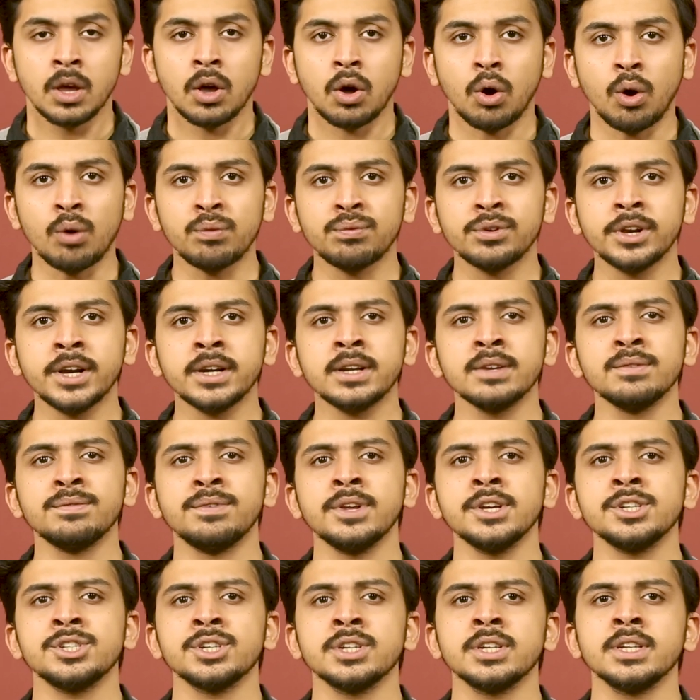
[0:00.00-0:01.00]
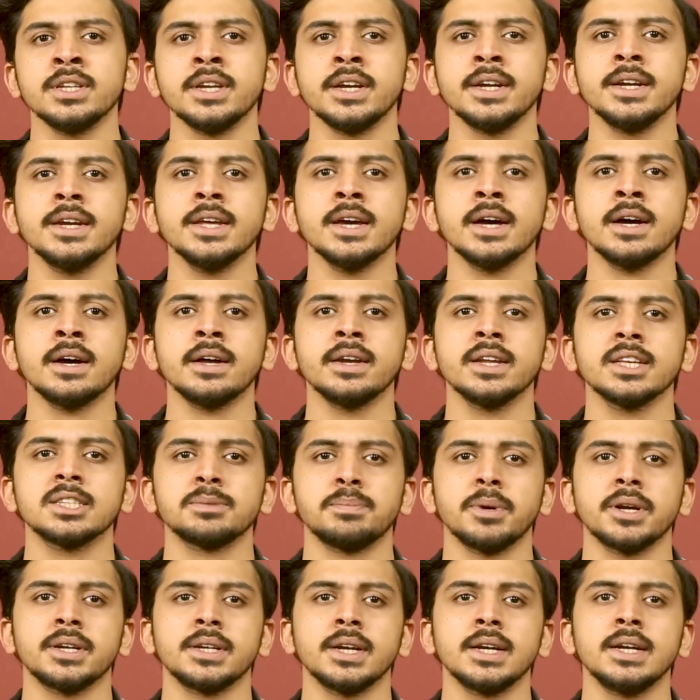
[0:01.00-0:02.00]
Of late, inflation in India
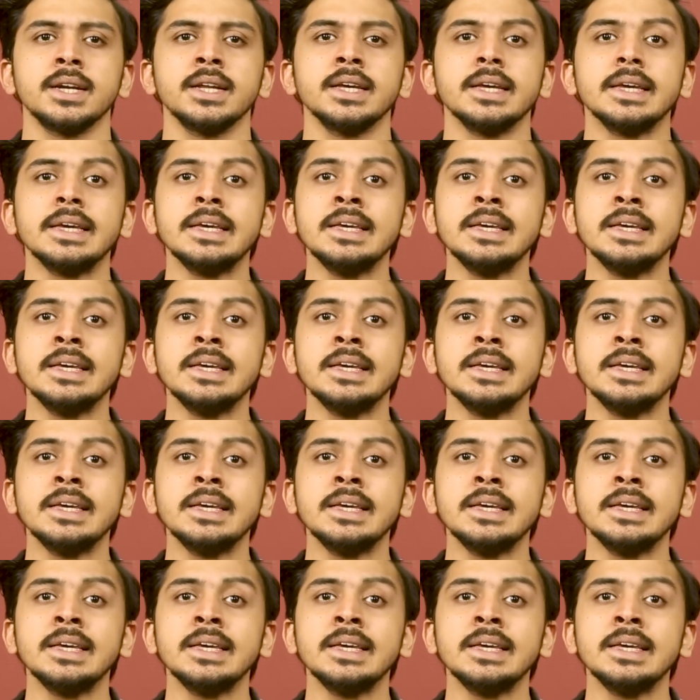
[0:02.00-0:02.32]
unexpectedly